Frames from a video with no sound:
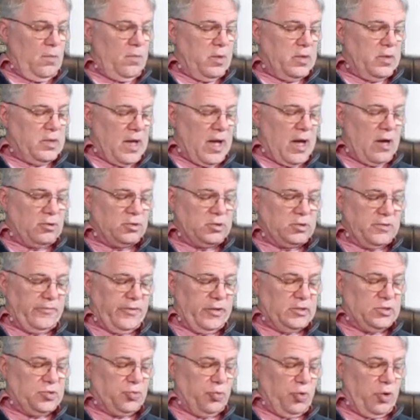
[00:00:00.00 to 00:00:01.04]
But the house of
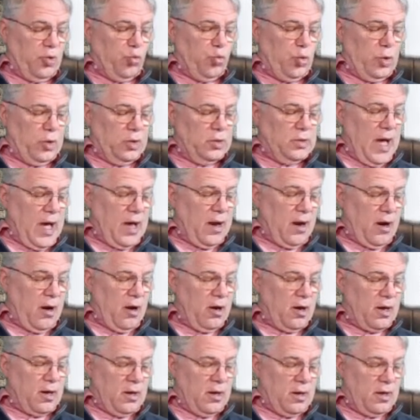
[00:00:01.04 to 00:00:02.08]
Israel will not
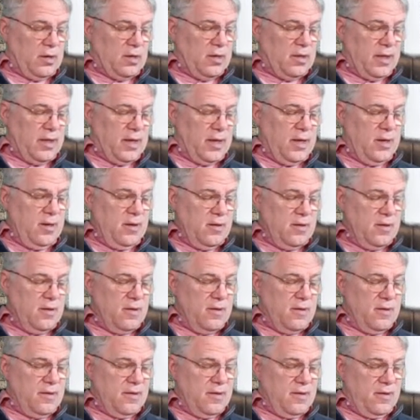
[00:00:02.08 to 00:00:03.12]
hearken unto thee,
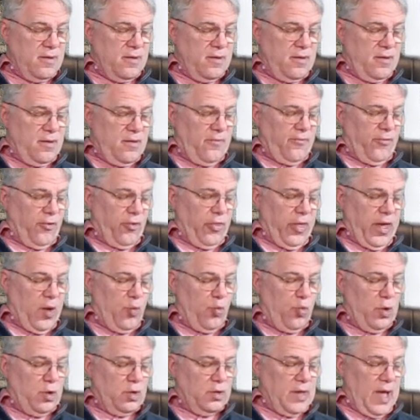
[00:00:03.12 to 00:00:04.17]
for they
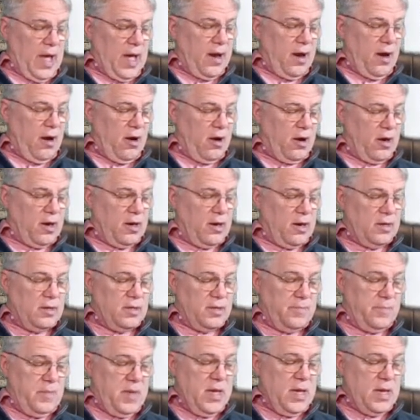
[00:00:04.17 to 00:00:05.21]
will not hearken
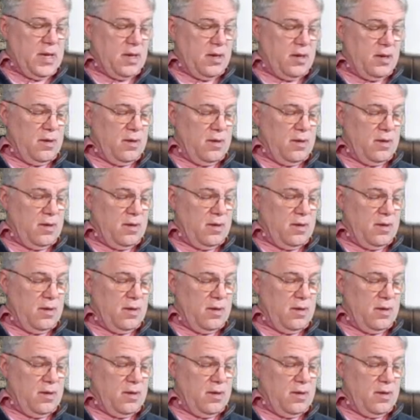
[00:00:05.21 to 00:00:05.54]
unto me.